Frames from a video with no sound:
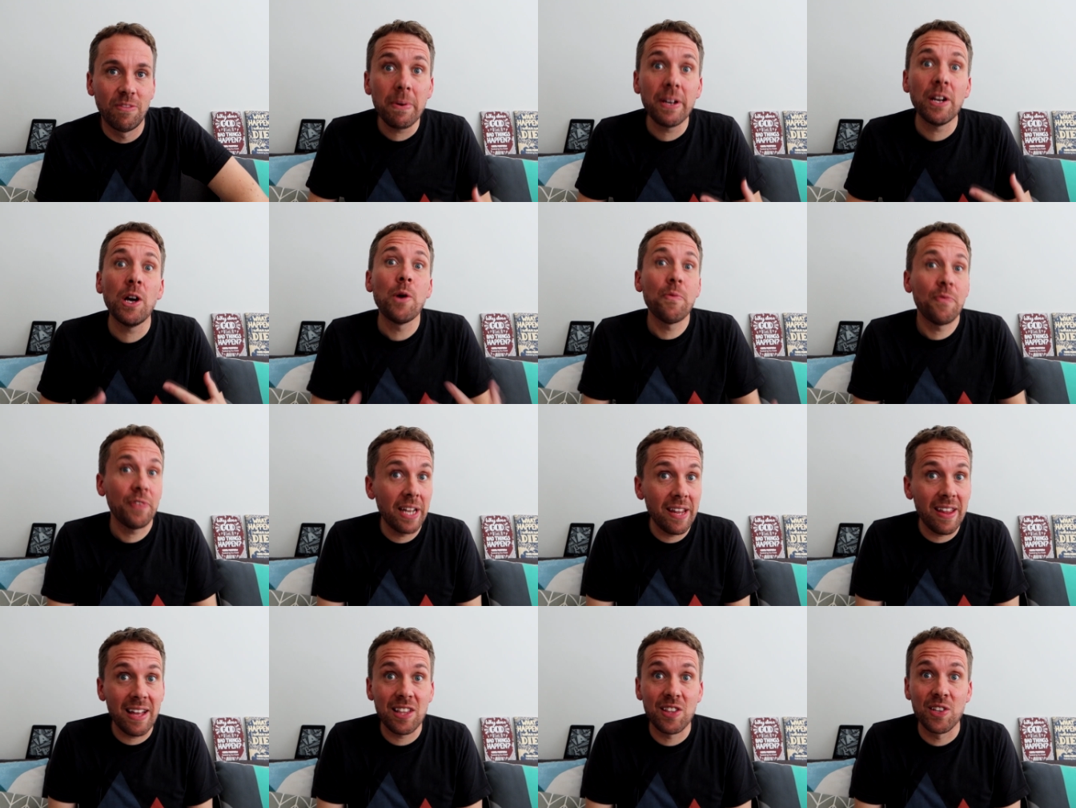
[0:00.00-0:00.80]
But
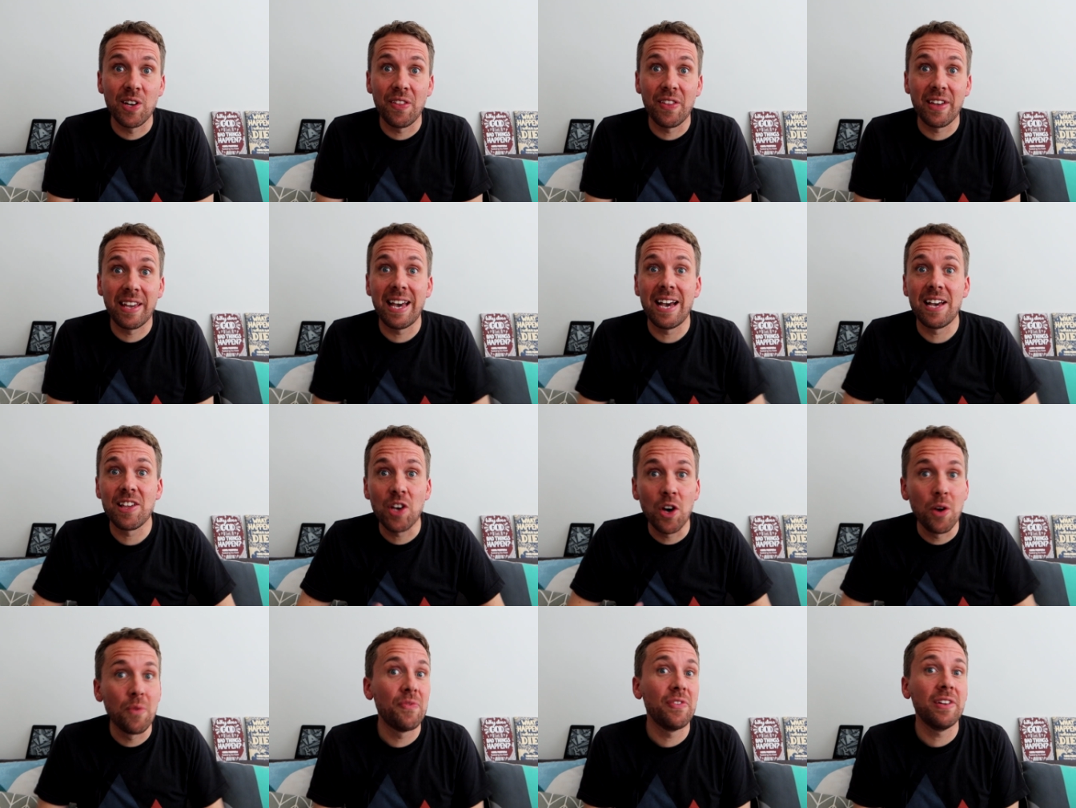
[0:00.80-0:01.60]
hopefully that's not the case.
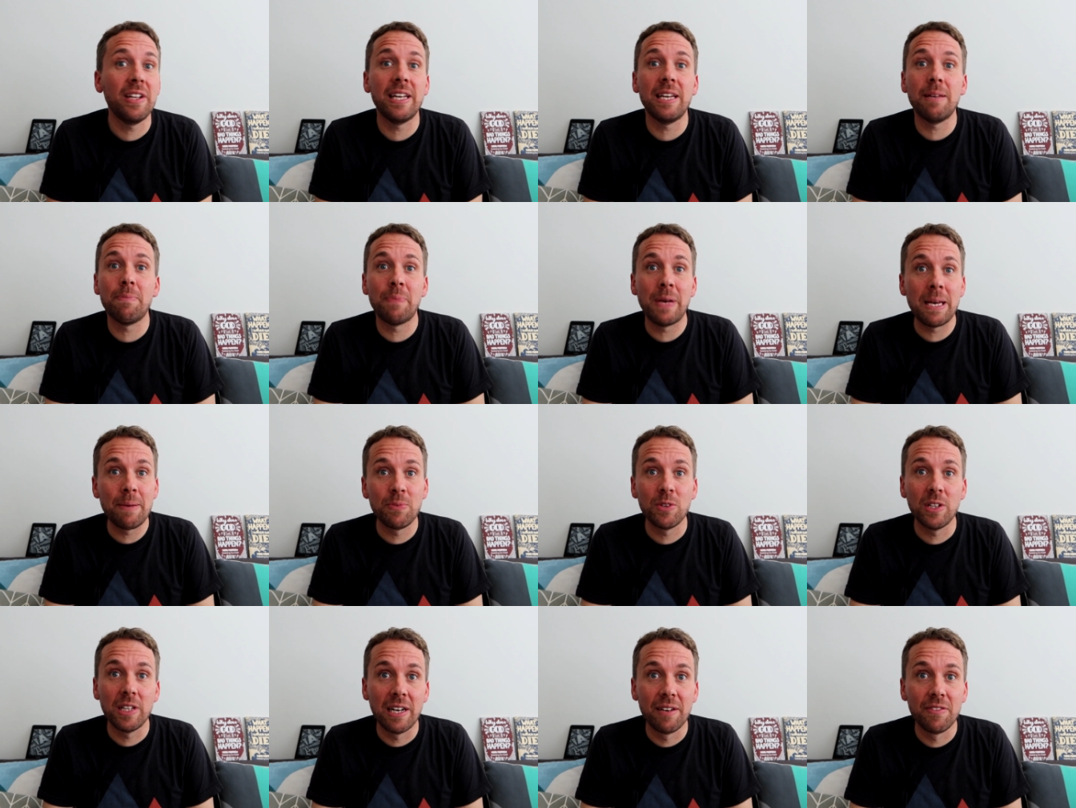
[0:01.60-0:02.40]
Hopefully
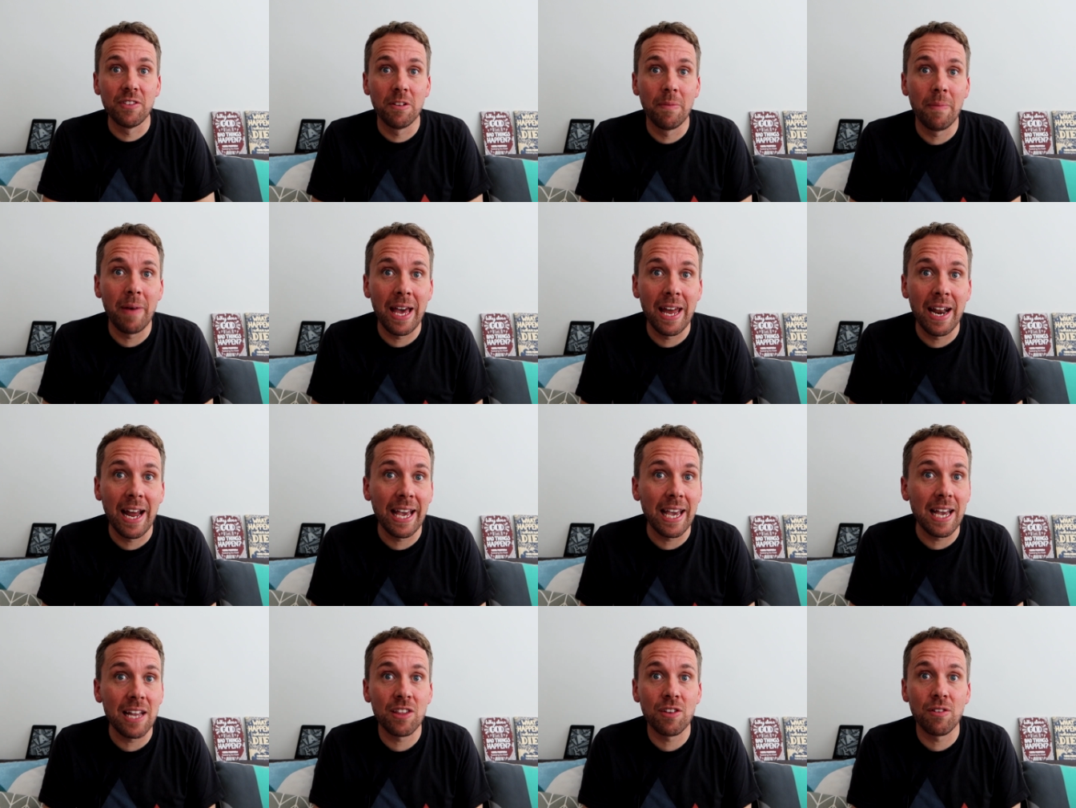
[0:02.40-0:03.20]
people love them and I
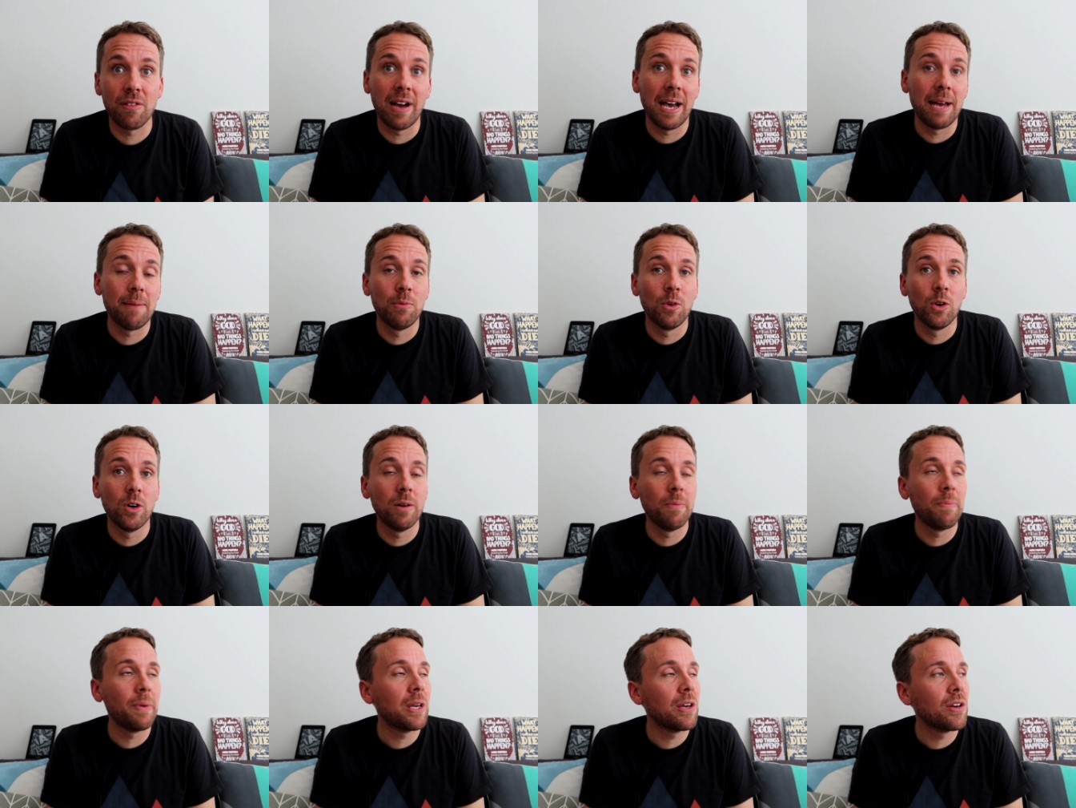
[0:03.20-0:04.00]
get to write
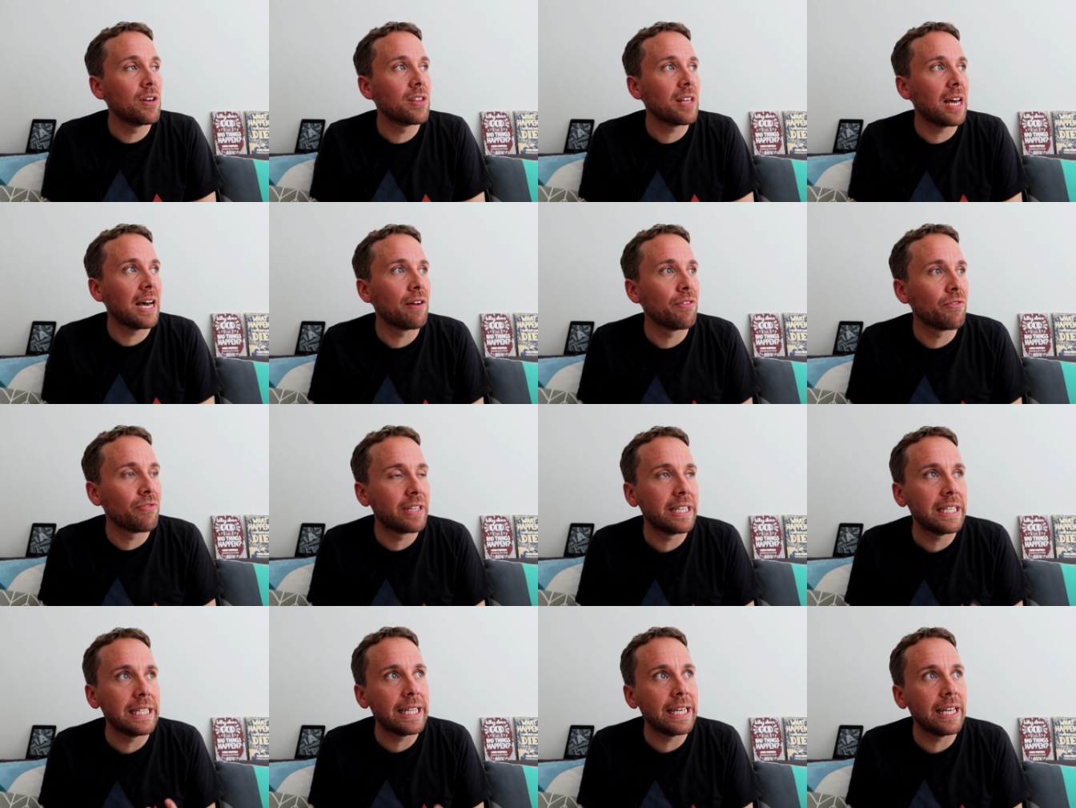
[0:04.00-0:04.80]
more, because I
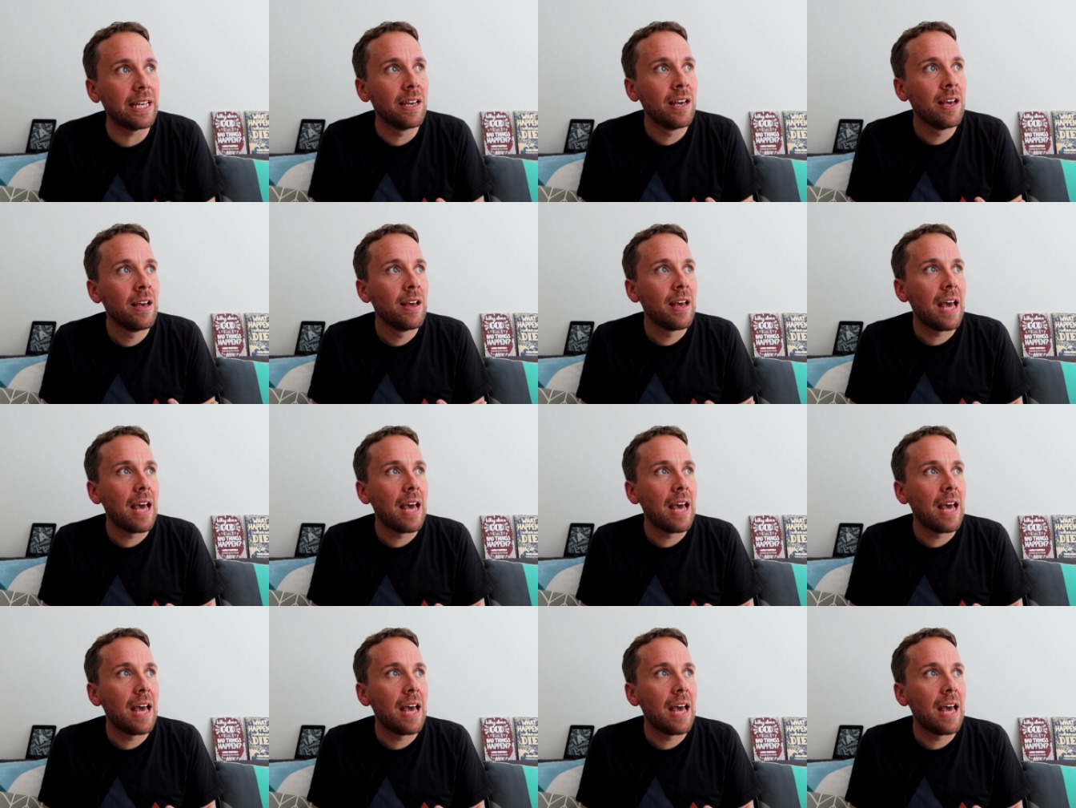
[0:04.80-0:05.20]
really